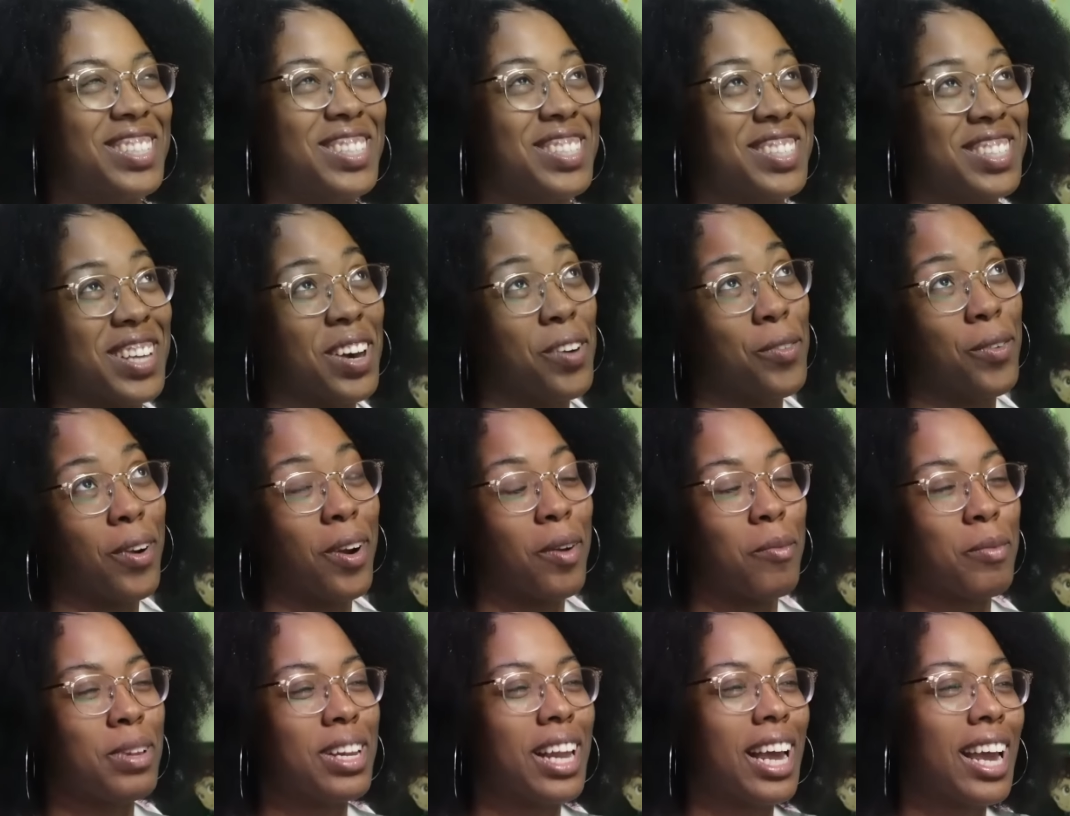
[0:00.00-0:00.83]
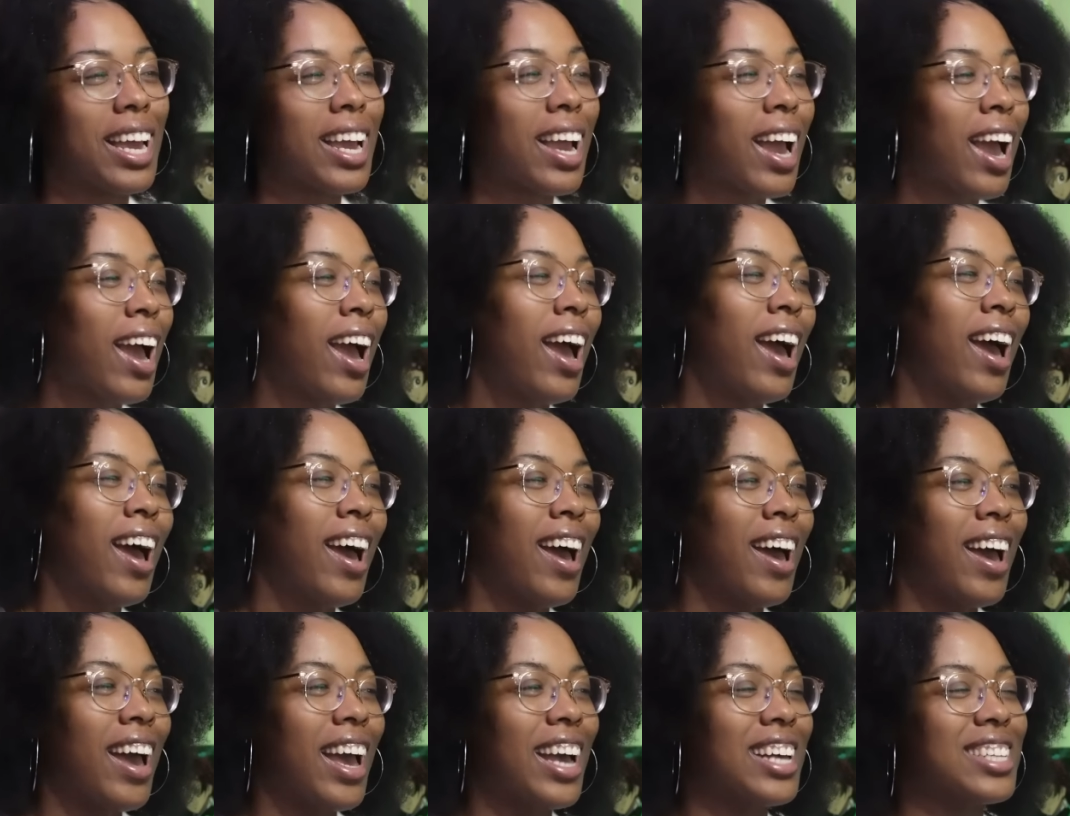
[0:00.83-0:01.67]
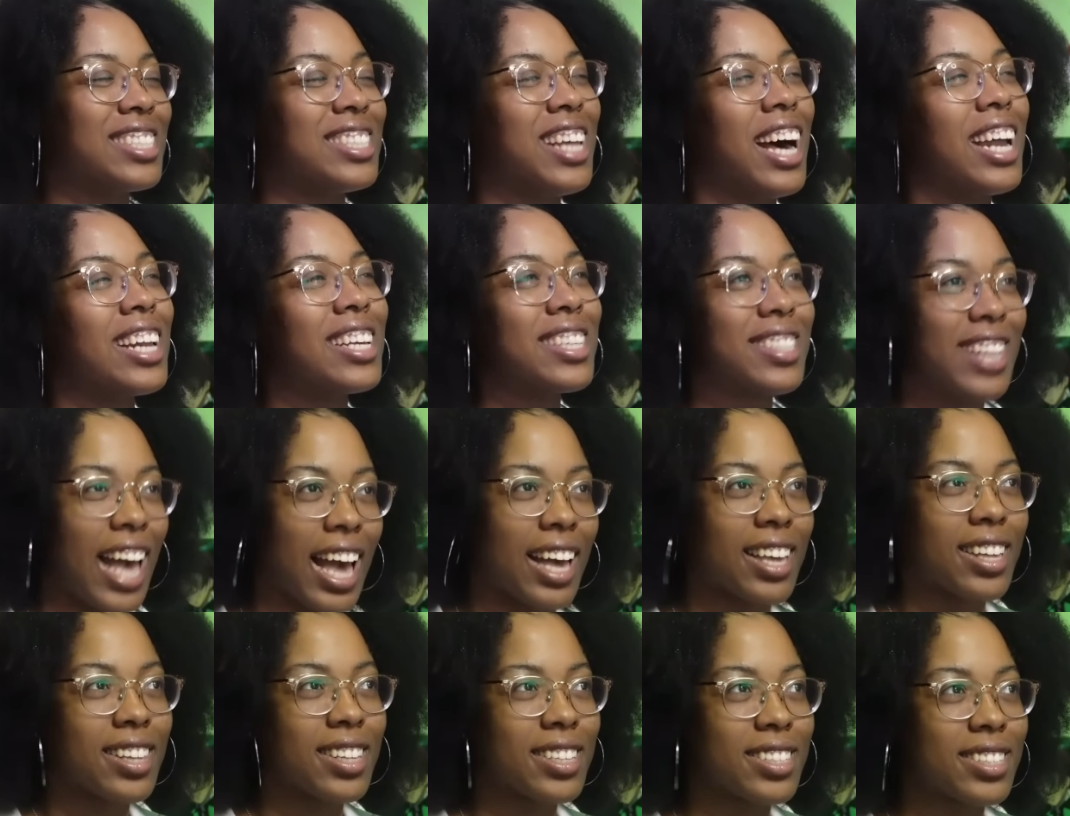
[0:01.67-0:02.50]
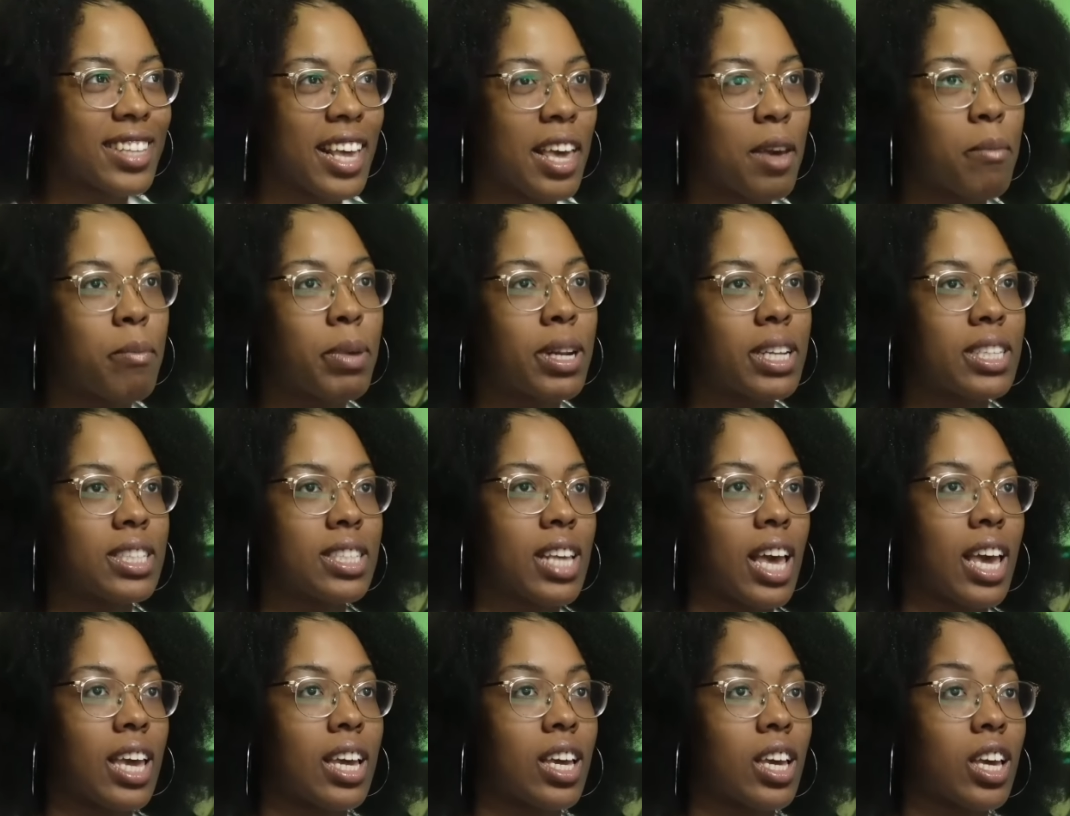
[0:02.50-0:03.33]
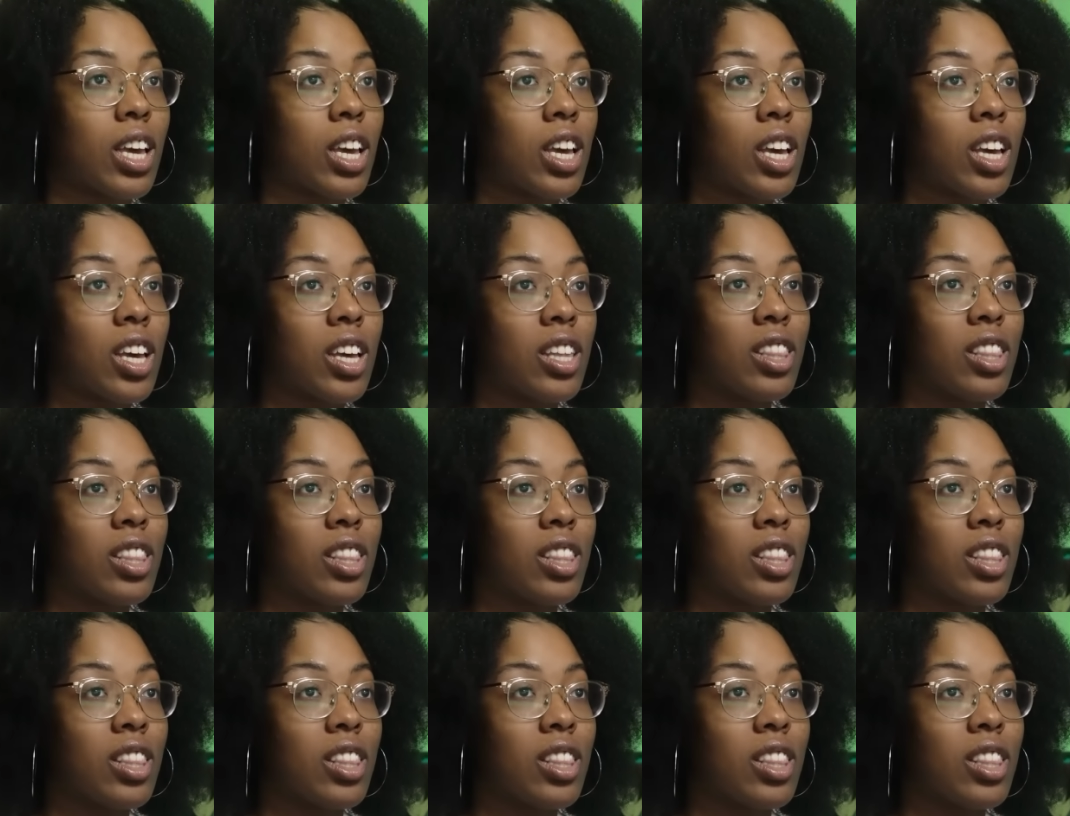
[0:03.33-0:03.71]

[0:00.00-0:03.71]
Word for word: this is sound weird but like it's not exactly the same but it's like